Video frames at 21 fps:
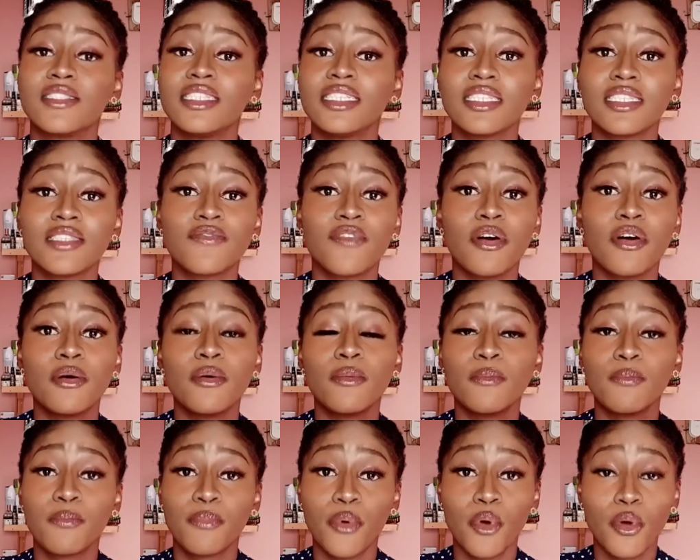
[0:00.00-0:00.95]
is for
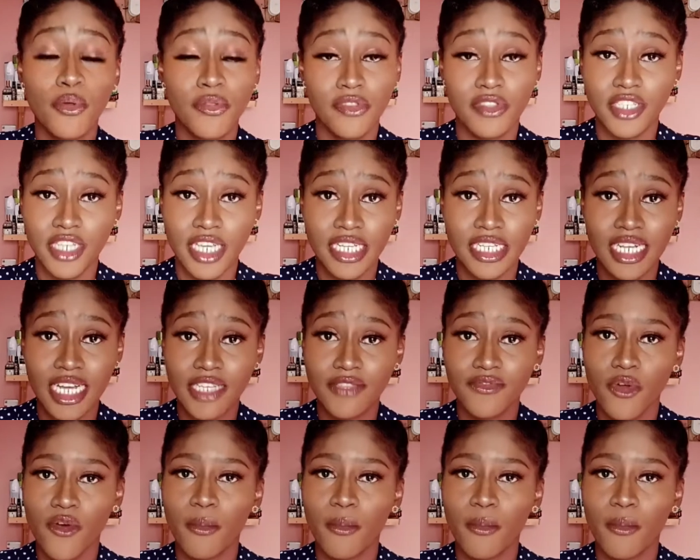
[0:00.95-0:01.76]
both genders, for